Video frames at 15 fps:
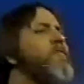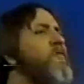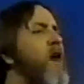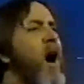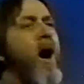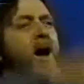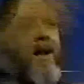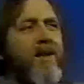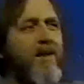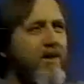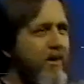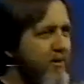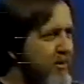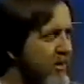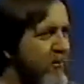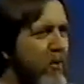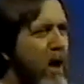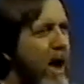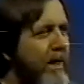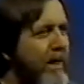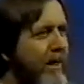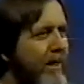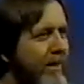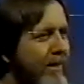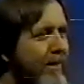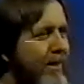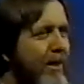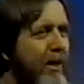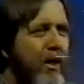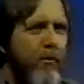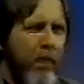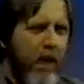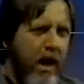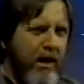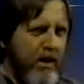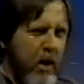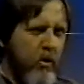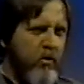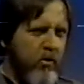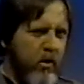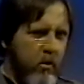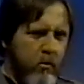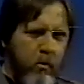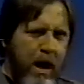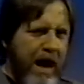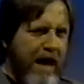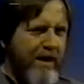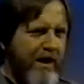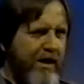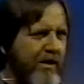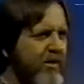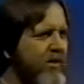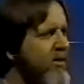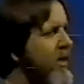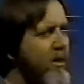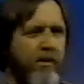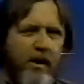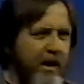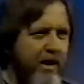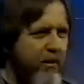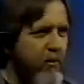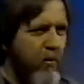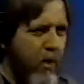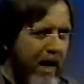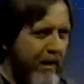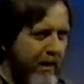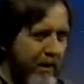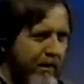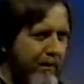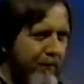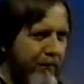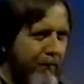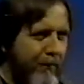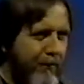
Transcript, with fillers: volumes of writing. Plato's writings didn't end writing.